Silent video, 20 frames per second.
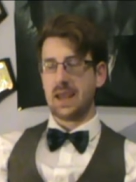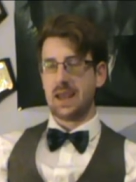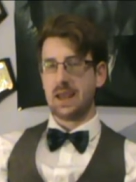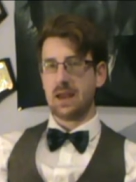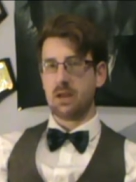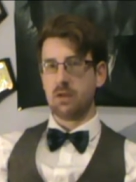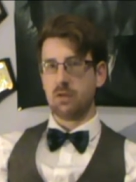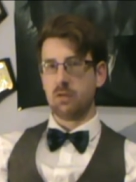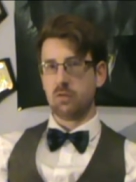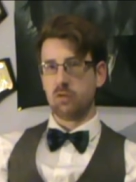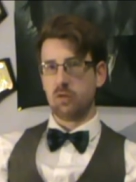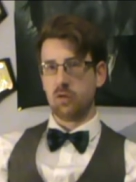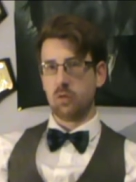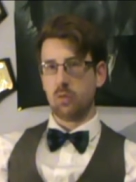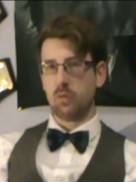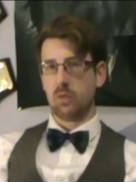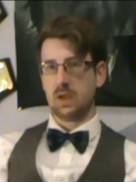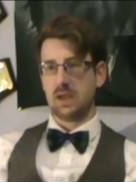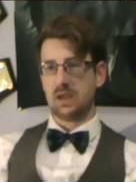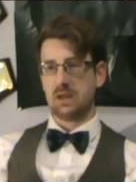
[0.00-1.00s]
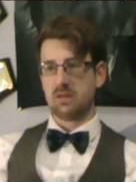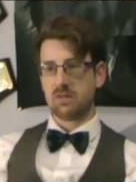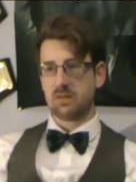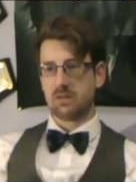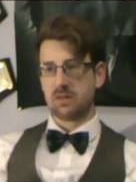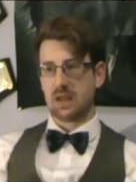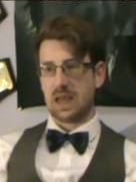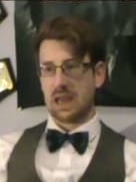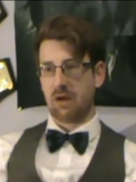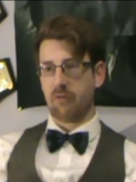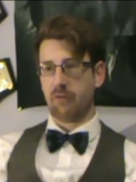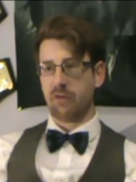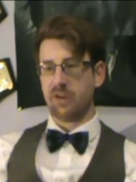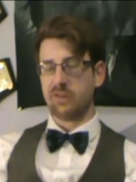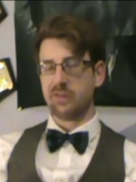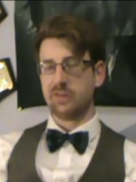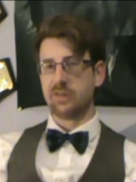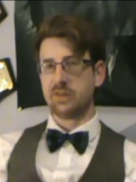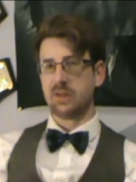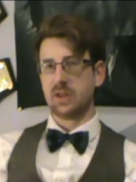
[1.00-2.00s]
into these
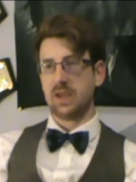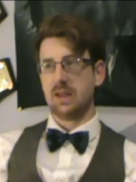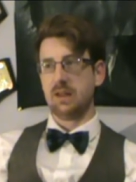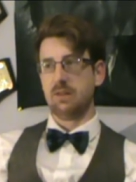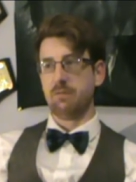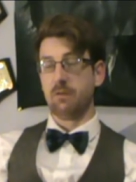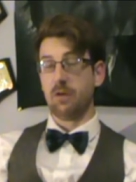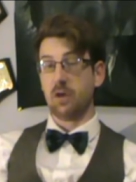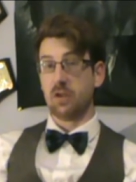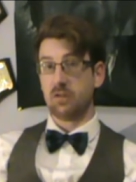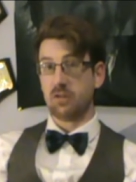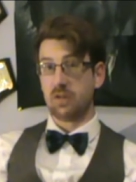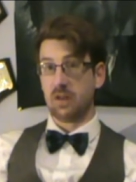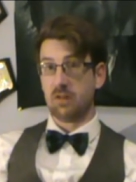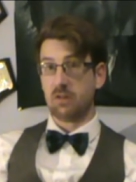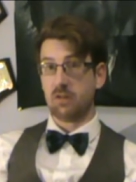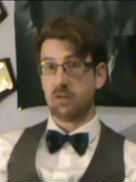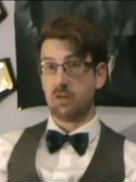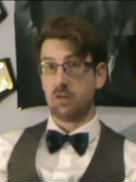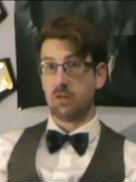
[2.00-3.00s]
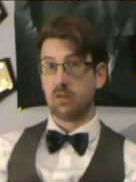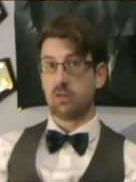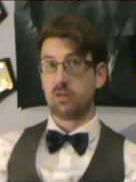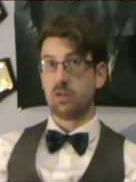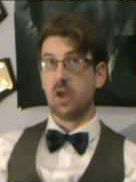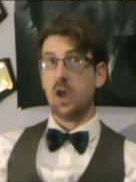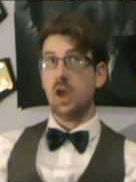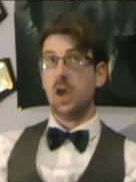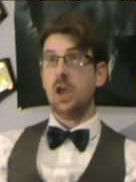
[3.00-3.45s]
areas in the first instance,